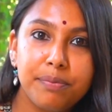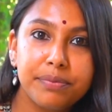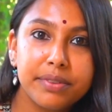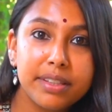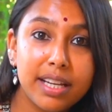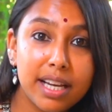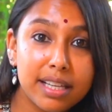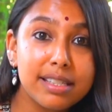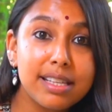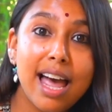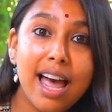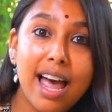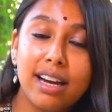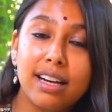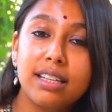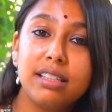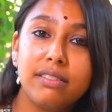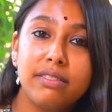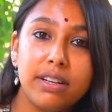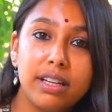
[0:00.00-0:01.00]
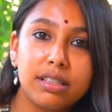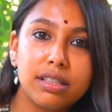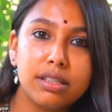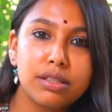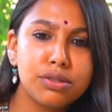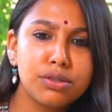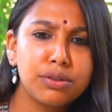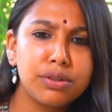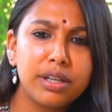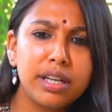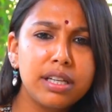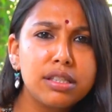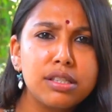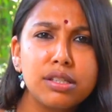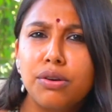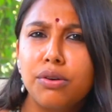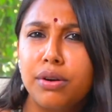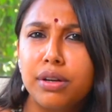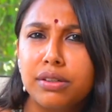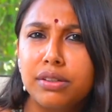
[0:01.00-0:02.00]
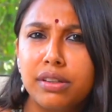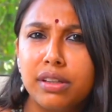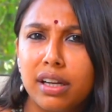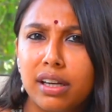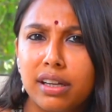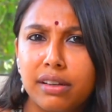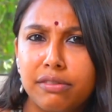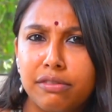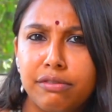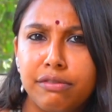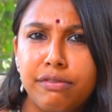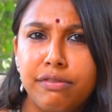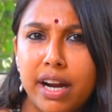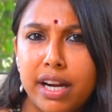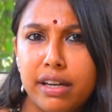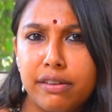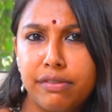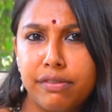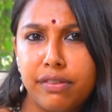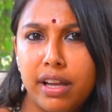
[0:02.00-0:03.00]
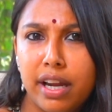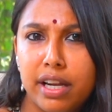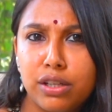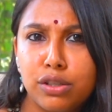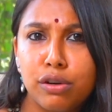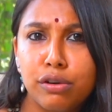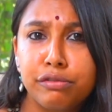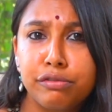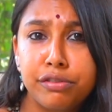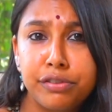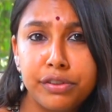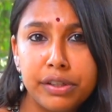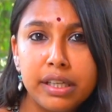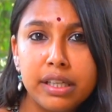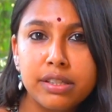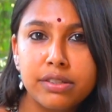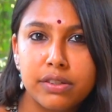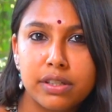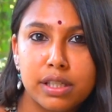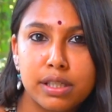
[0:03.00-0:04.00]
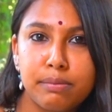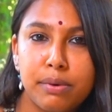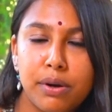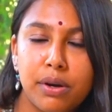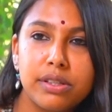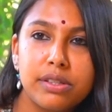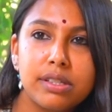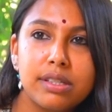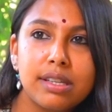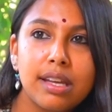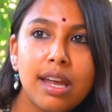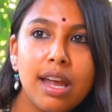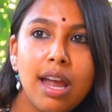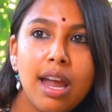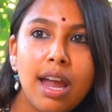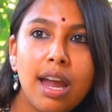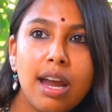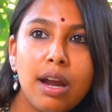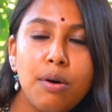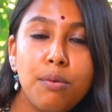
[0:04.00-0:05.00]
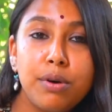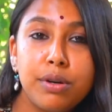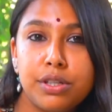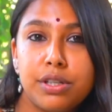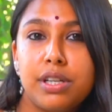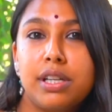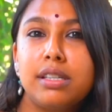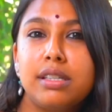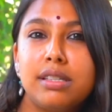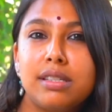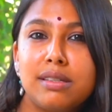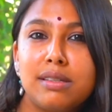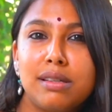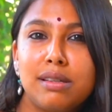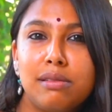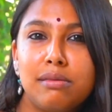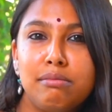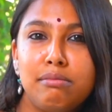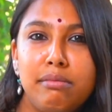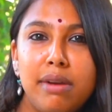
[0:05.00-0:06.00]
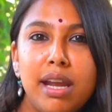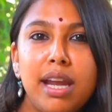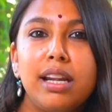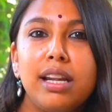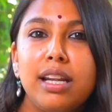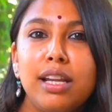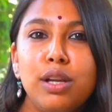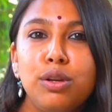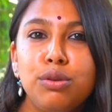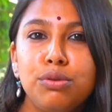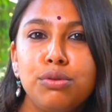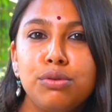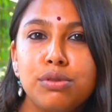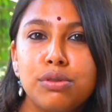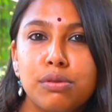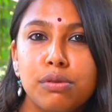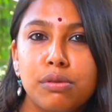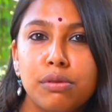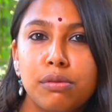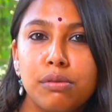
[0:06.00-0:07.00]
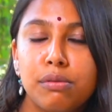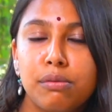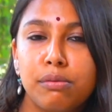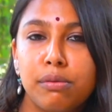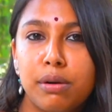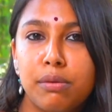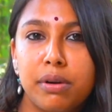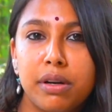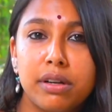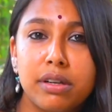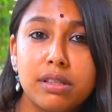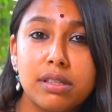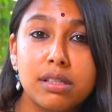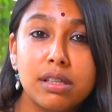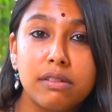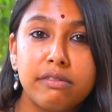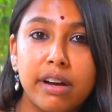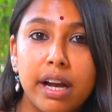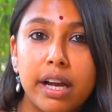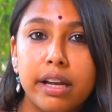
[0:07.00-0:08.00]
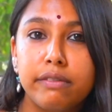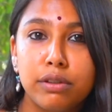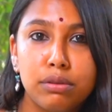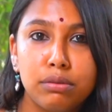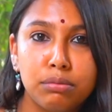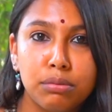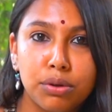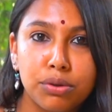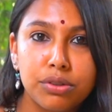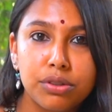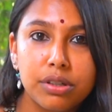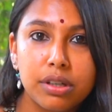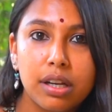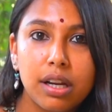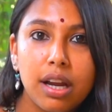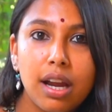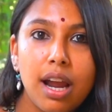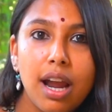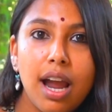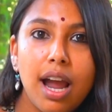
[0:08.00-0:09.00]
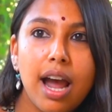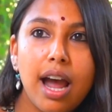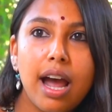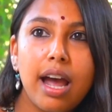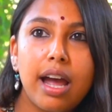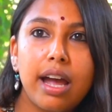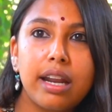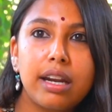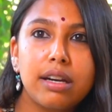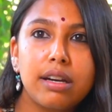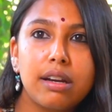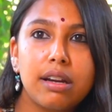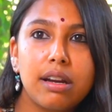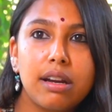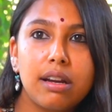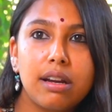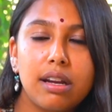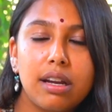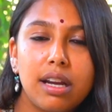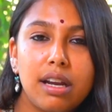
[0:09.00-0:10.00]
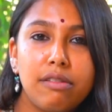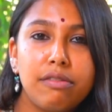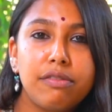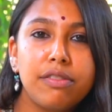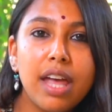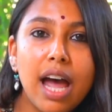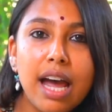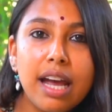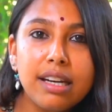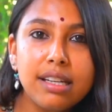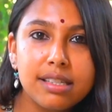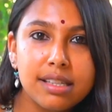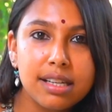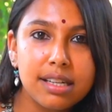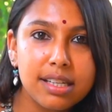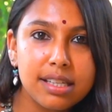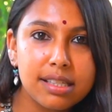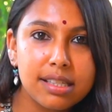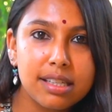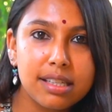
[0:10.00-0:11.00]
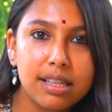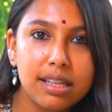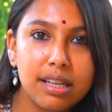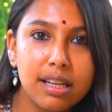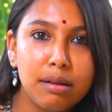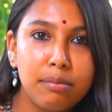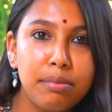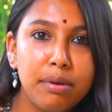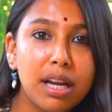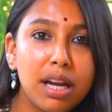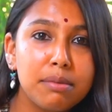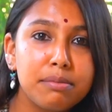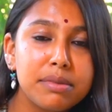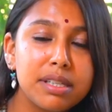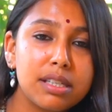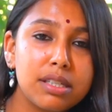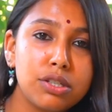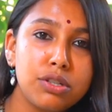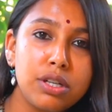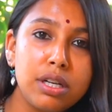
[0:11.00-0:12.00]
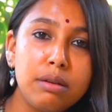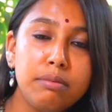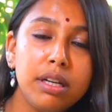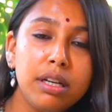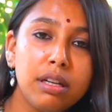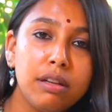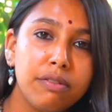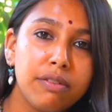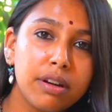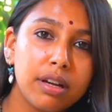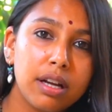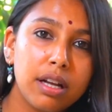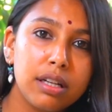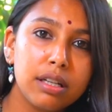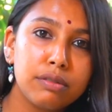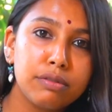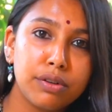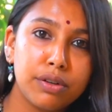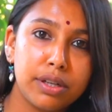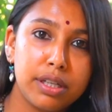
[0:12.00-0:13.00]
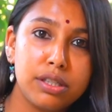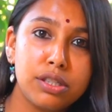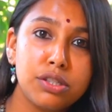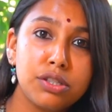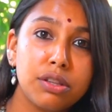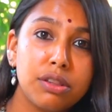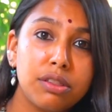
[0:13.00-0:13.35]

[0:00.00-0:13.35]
gets activated. So kids go into their fight, flight, or freeze response, which is mainly used when we're in survival mode. And if that is elicited, it becomes extremely difficult for kids to